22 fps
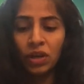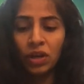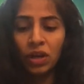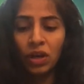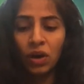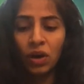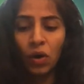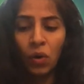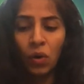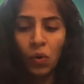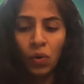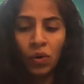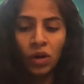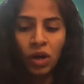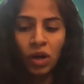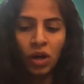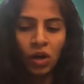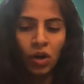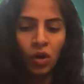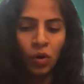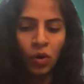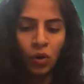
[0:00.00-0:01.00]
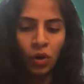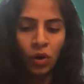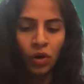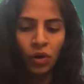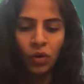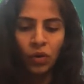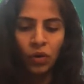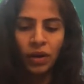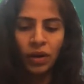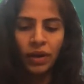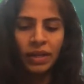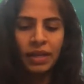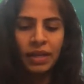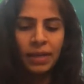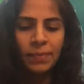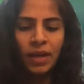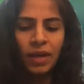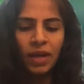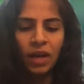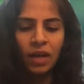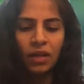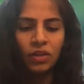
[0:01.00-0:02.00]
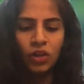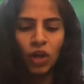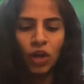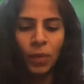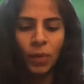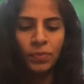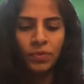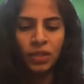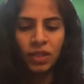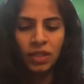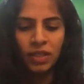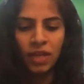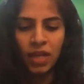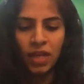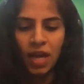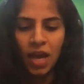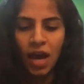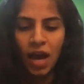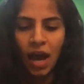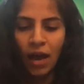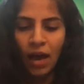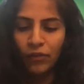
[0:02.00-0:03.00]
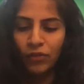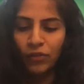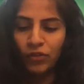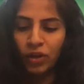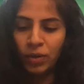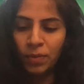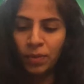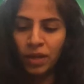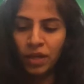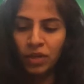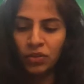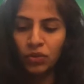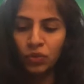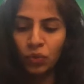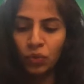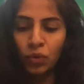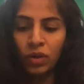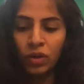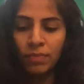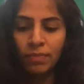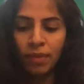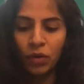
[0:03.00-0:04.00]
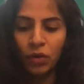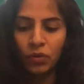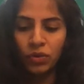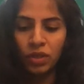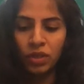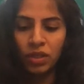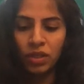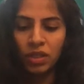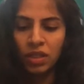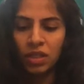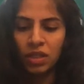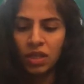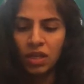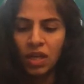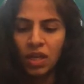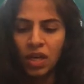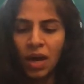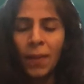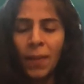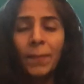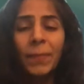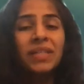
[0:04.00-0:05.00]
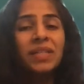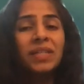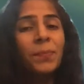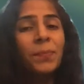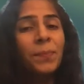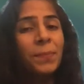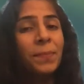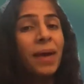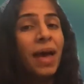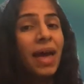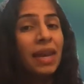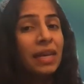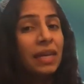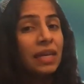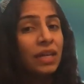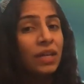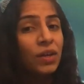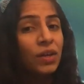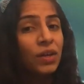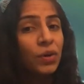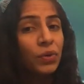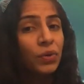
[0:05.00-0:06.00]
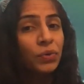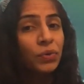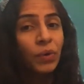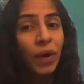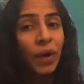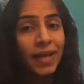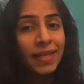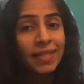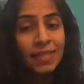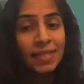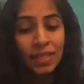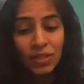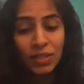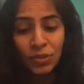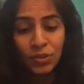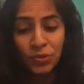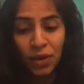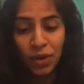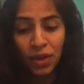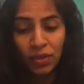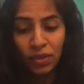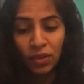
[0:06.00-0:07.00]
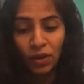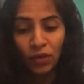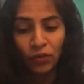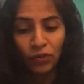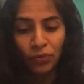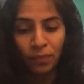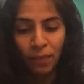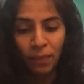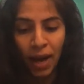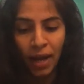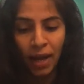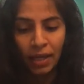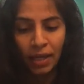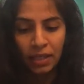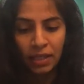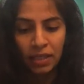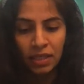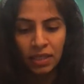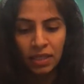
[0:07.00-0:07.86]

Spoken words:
own accord, or he may adopt it after being told about it. But a man who has the strength of mind